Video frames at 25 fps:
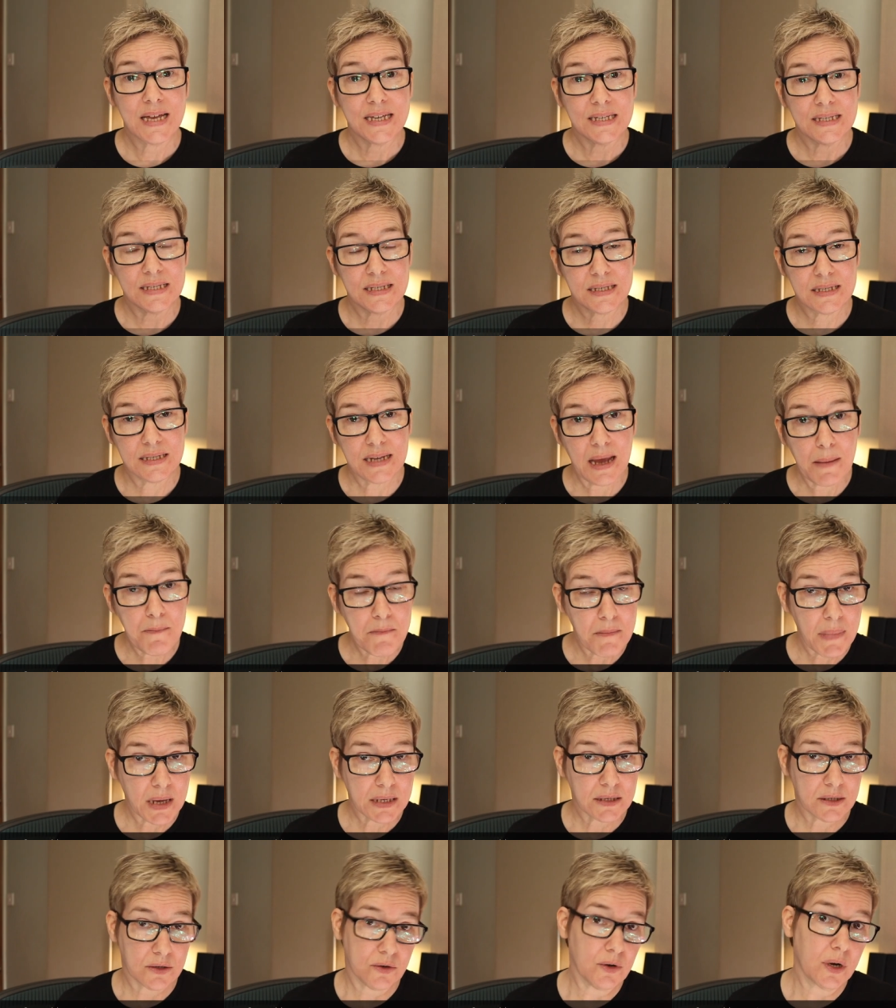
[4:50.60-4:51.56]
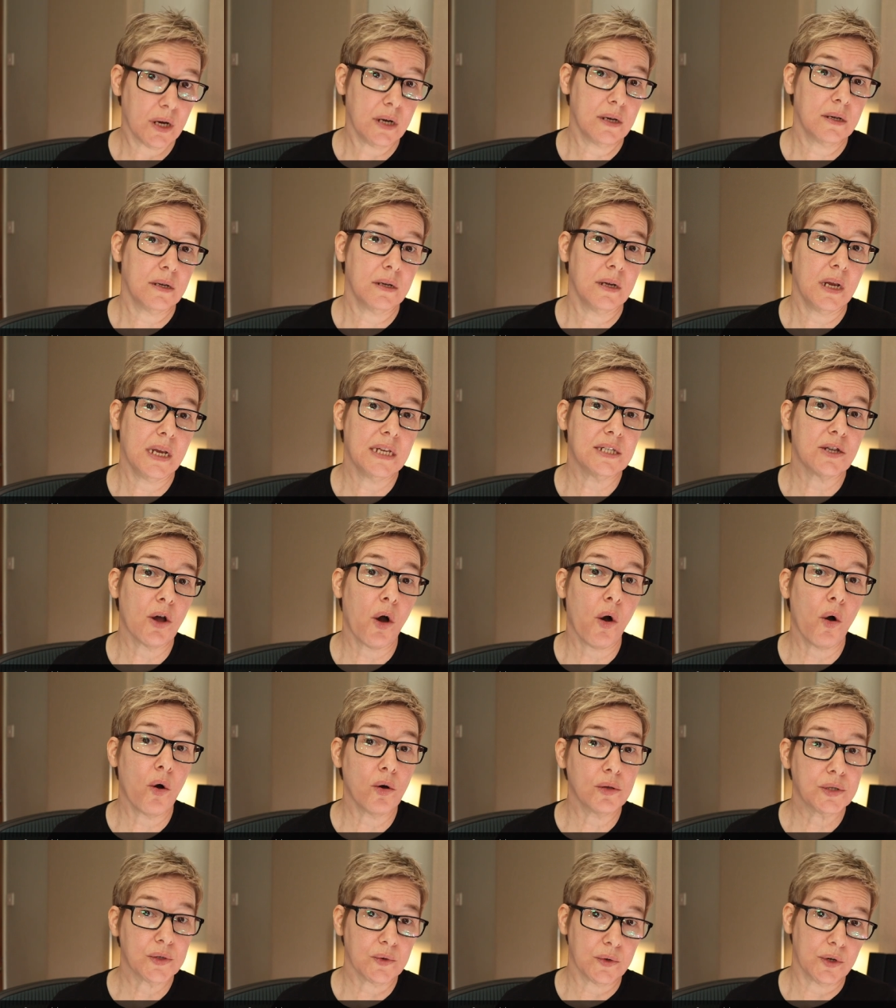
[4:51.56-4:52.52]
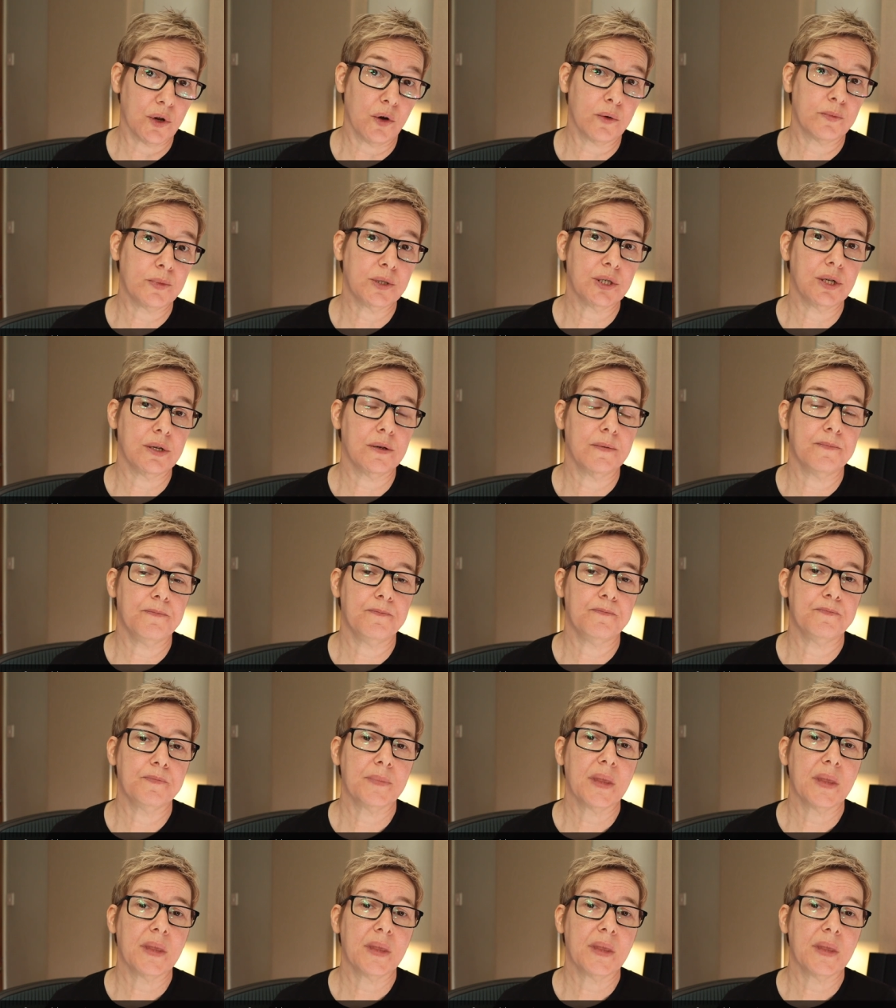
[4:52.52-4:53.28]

Stem mastering is also an option,